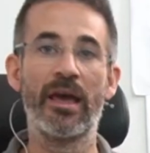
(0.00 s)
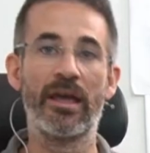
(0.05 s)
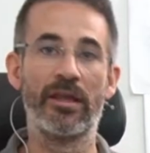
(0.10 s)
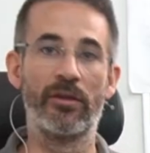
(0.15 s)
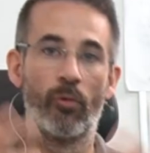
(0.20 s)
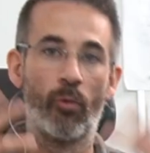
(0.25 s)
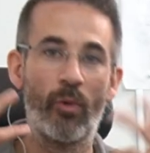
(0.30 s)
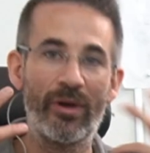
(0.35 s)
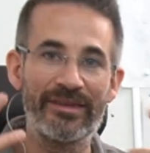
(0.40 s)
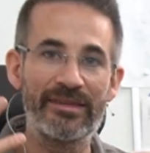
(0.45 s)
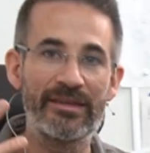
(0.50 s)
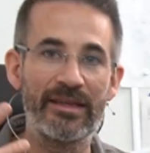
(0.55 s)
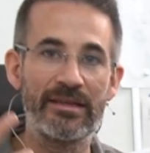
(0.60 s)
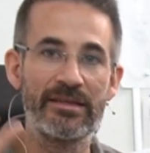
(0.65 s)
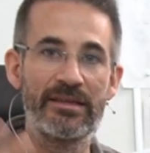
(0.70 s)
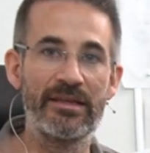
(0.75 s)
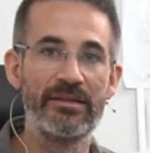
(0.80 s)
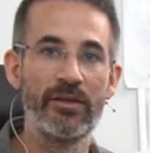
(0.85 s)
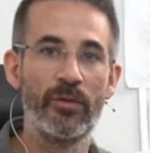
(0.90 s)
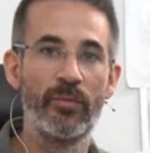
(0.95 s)
And what
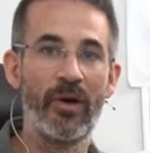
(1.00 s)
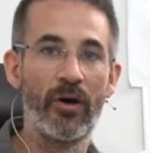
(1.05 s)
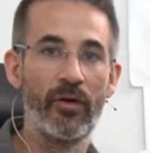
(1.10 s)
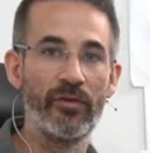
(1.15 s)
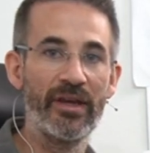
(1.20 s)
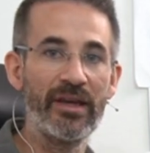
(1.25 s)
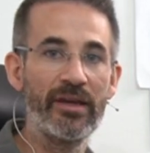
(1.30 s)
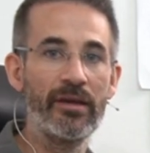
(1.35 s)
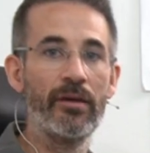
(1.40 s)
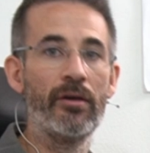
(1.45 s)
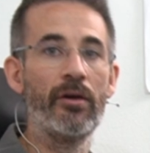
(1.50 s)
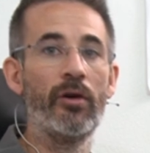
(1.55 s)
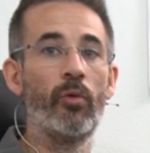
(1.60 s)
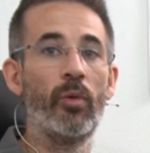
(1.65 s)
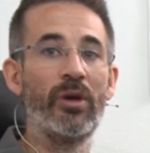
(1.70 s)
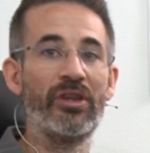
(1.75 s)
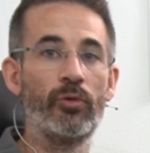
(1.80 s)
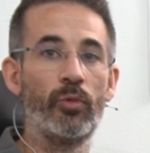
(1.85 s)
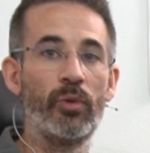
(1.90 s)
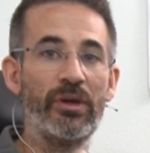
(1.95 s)
tenses up our neck,
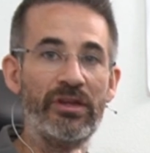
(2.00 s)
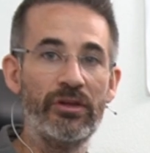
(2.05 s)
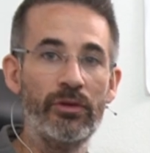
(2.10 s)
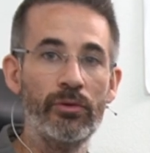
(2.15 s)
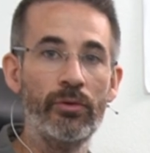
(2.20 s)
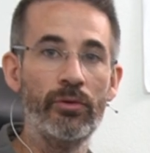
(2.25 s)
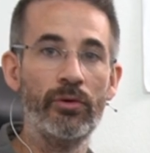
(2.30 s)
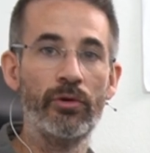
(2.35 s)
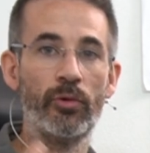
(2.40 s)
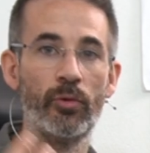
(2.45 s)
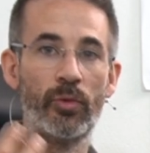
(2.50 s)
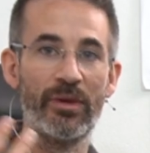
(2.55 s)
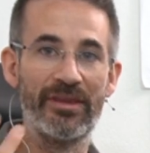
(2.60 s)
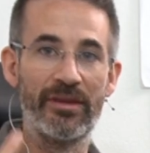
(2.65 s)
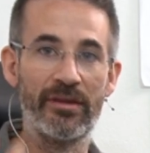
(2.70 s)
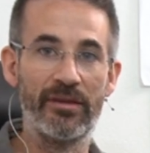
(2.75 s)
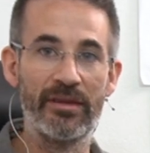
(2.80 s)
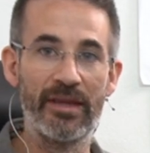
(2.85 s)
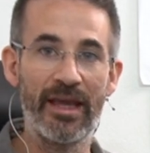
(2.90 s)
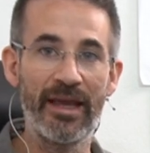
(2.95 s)
what we do with
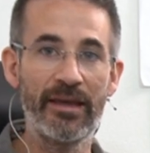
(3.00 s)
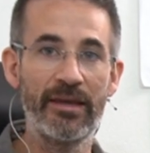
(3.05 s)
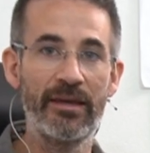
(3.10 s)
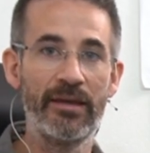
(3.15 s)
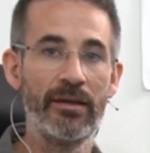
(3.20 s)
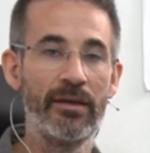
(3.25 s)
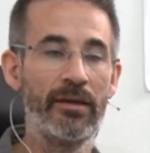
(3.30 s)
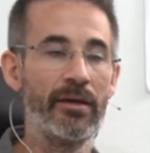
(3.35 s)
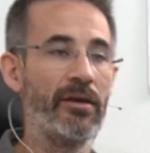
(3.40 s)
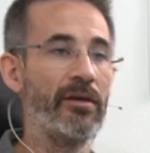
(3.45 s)
the neck,